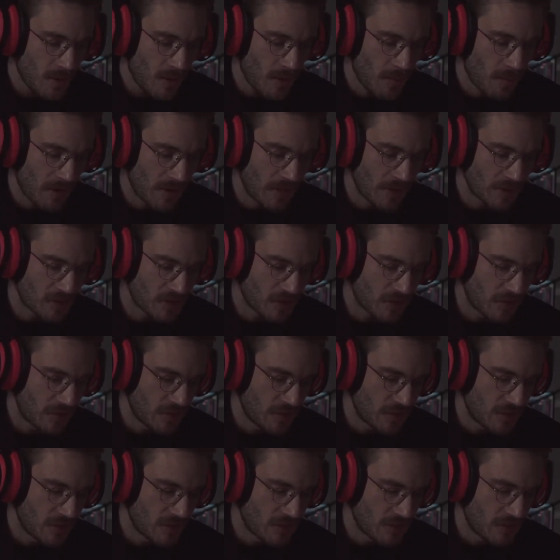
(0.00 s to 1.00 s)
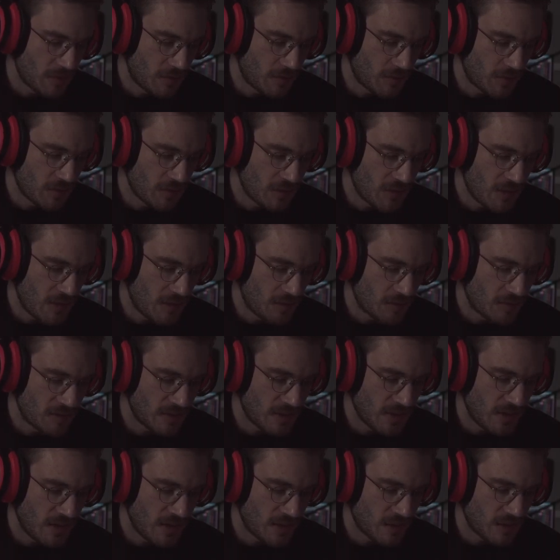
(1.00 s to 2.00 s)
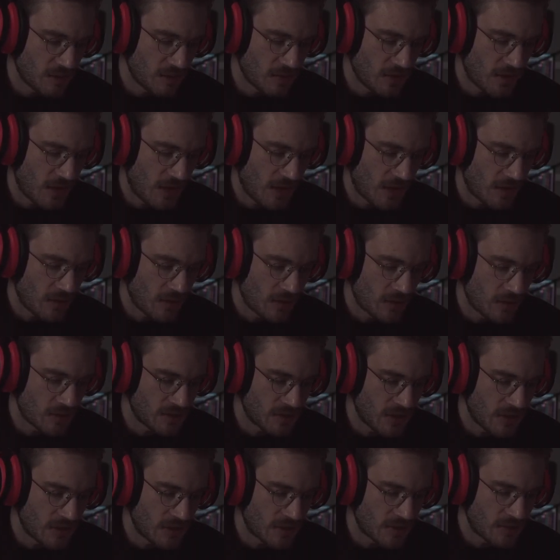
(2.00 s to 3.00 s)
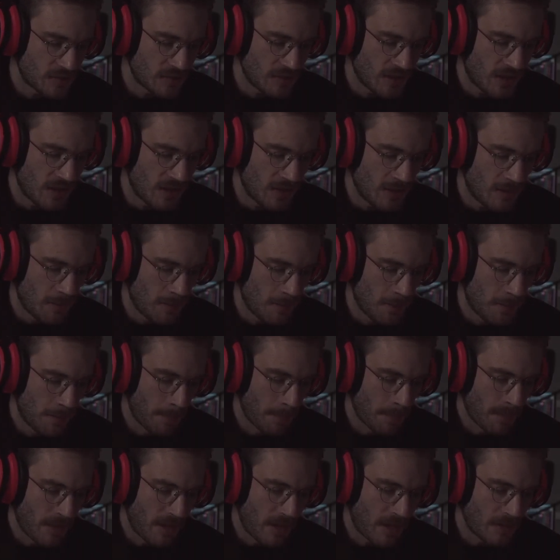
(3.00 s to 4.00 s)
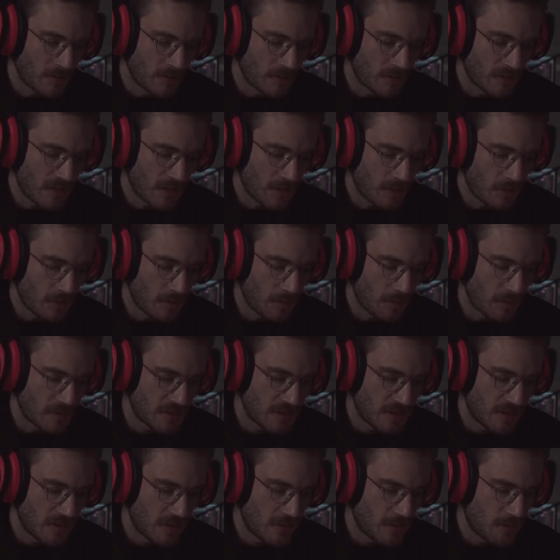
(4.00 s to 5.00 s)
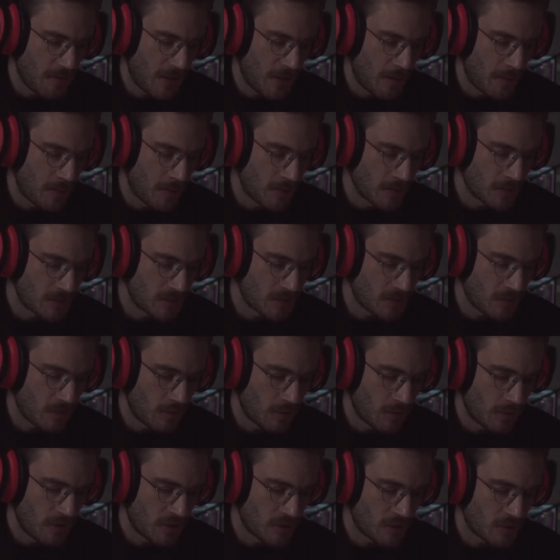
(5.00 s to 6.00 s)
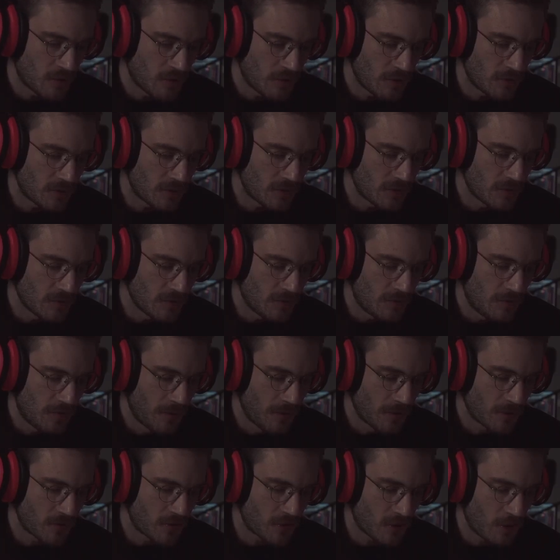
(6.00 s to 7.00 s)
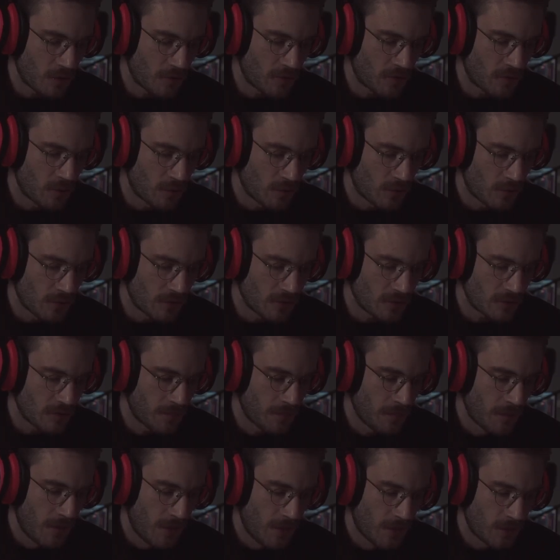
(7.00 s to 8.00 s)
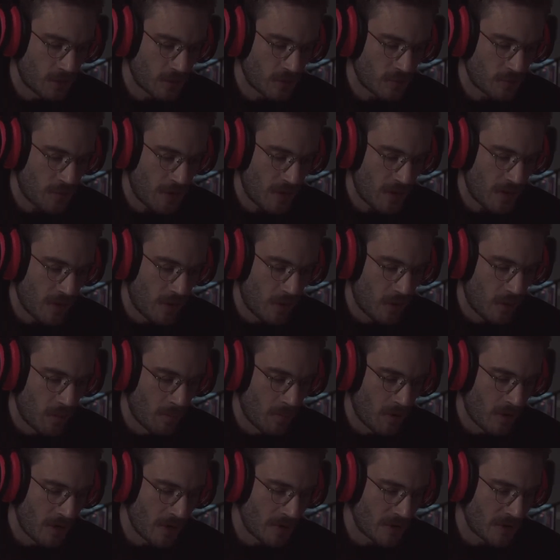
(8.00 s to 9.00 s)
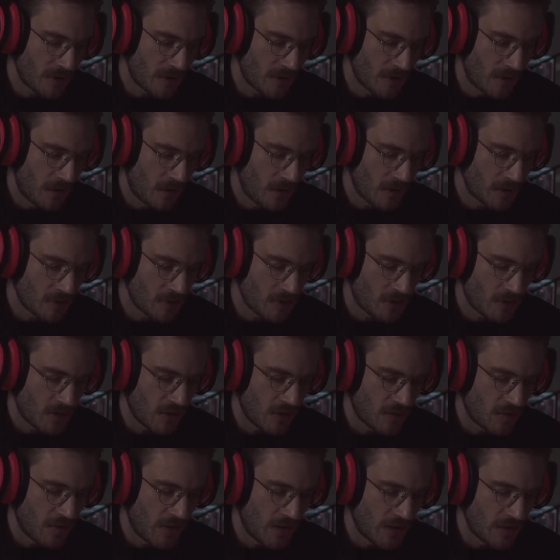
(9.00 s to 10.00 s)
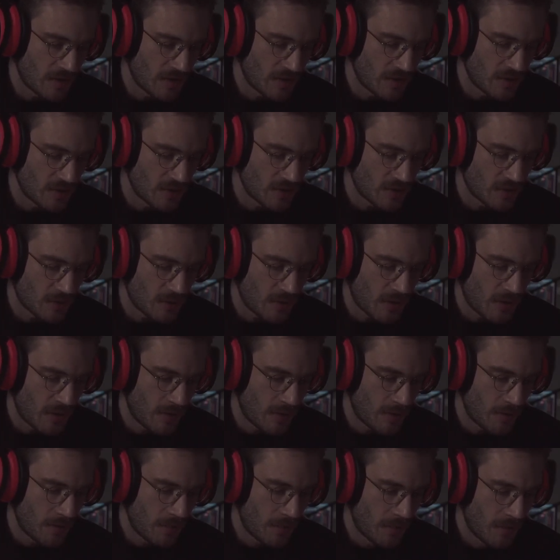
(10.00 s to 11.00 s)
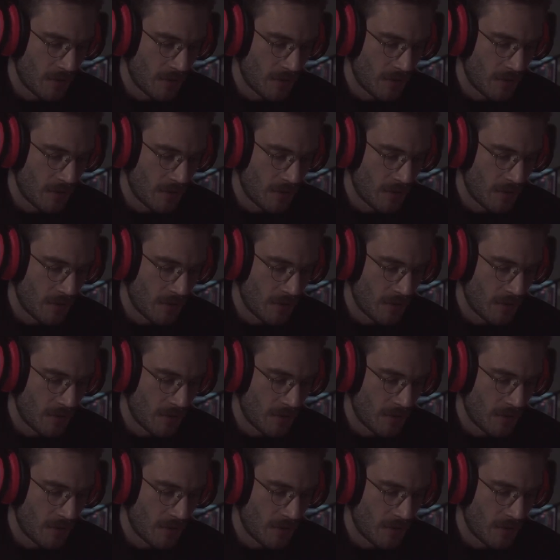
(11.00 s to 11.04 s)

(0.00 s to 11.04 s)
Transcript: By the service system for Teeps, each of the categories had to send representative members to the ridge world to serve tours, to spread homebody technology and advantages around.